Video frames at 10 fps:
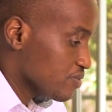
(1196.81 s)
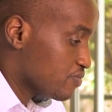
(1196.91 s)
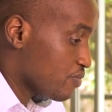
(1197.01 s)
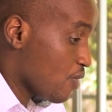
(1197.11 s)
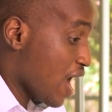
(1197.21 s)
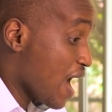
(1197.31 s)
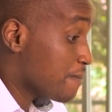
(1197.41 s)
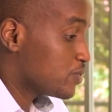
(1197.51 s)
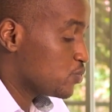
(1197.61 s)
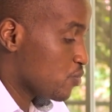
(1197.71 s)
for
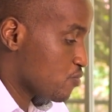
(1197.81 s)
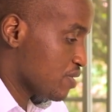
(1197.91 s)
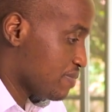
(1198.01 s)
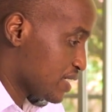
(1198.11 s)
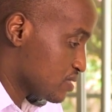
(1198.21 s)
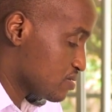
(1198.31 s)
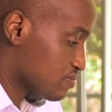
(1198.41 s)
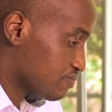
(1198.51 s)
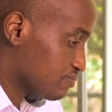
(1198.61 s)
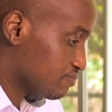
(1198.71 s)
up to 3 months.
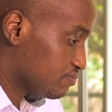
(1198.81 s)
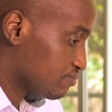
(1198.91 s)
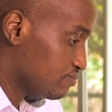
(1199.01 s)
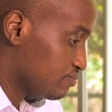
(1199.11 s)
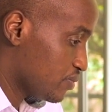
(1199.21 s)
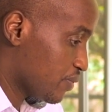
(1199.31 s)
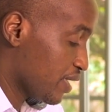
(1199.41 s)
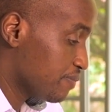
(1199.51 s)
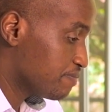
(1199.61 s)
Okay?